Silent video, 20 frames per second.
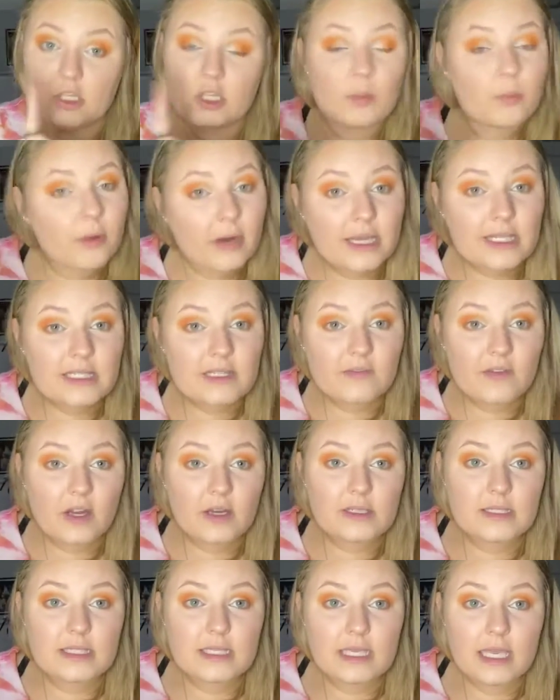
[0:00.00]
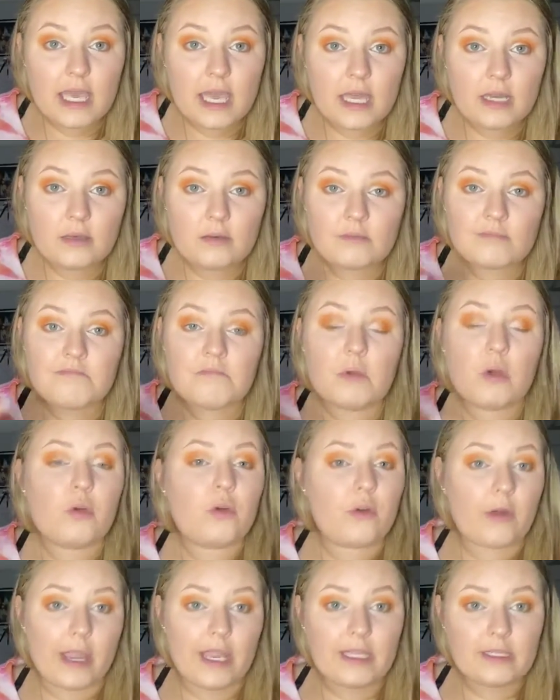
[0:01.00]
price of RCN,
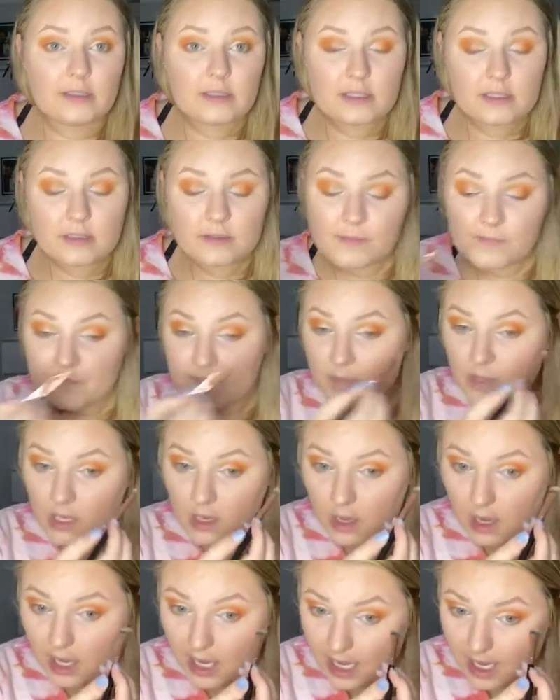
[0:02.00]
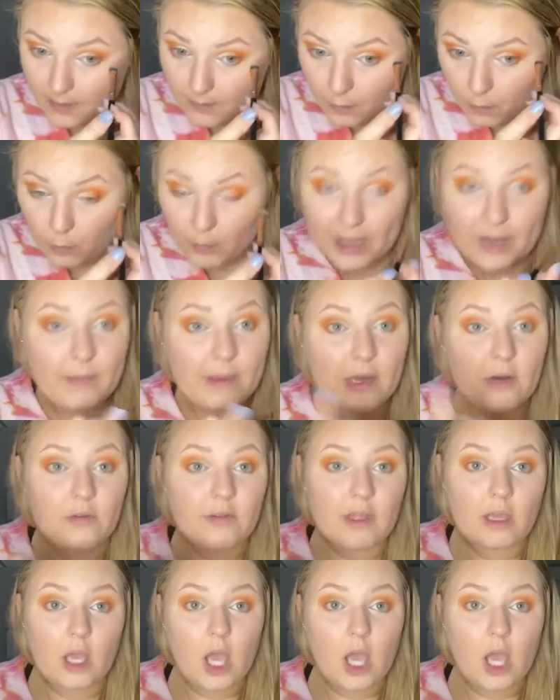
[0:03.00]
great. Way better than